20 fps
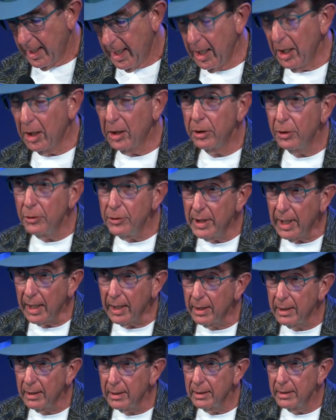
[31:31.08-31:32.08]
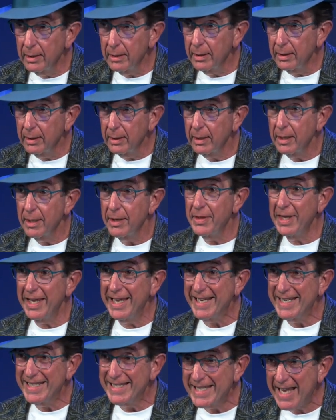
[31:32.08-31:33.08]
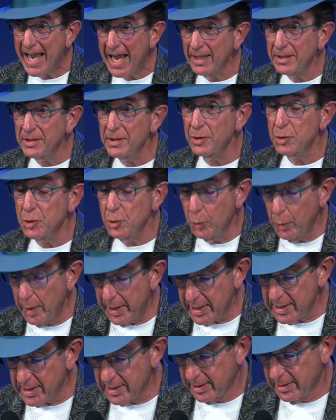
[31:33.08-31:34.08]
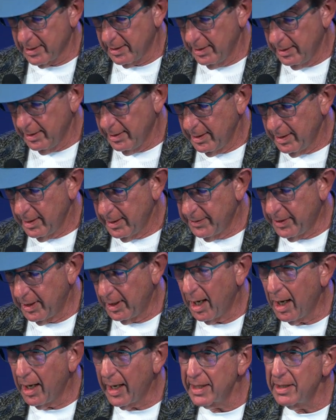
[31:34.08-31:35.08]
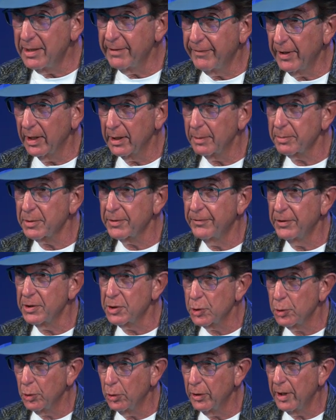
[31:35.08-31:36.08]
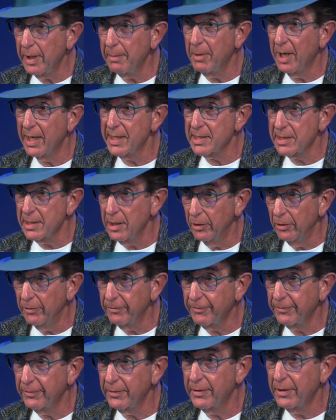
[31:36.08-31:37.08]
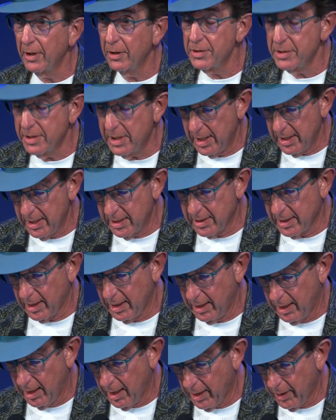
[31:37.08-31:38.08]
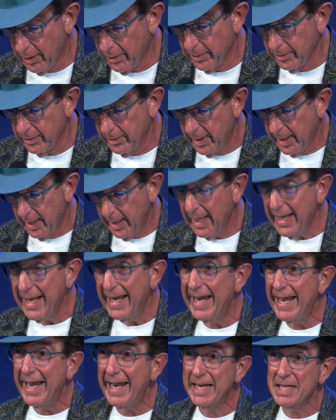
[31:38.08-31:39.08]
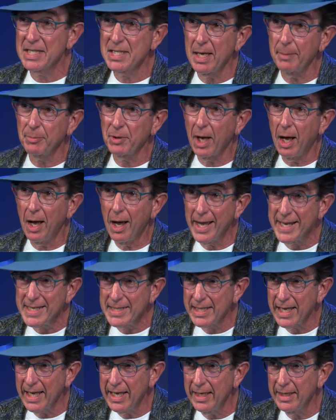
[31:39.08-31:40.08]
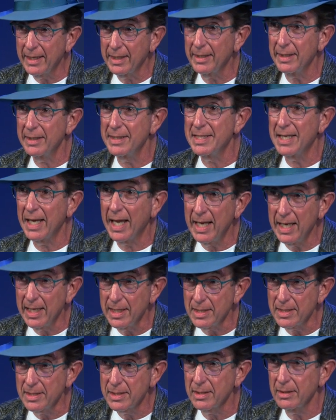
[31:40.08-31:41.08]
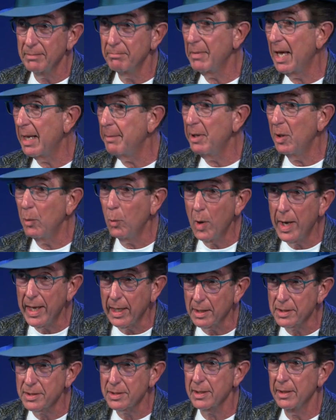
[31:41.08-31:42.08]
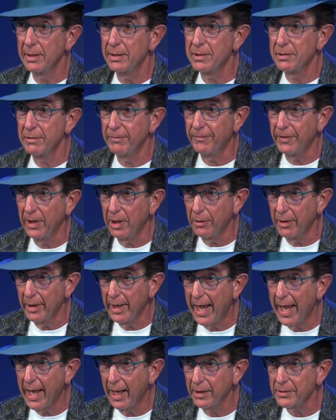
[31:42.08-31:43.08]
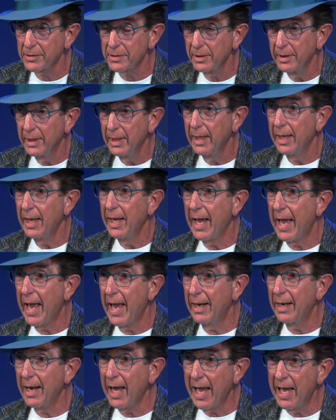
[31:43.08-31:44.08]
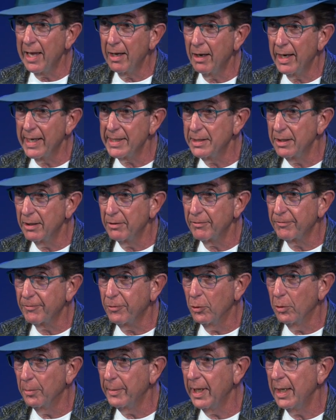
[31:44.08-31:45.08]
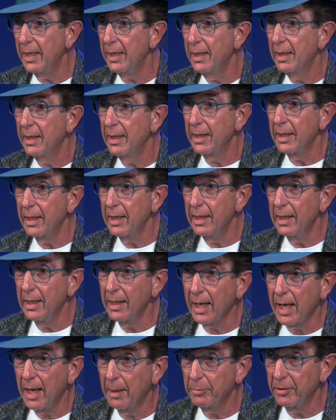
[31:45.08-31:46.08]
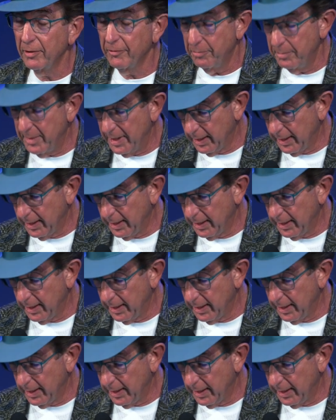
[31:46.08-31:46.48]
including the exact twist that I developed for Tori myself those years ago. Except I'd taken days, maybe weeks, to figure it out, and AI did it for me in a couple of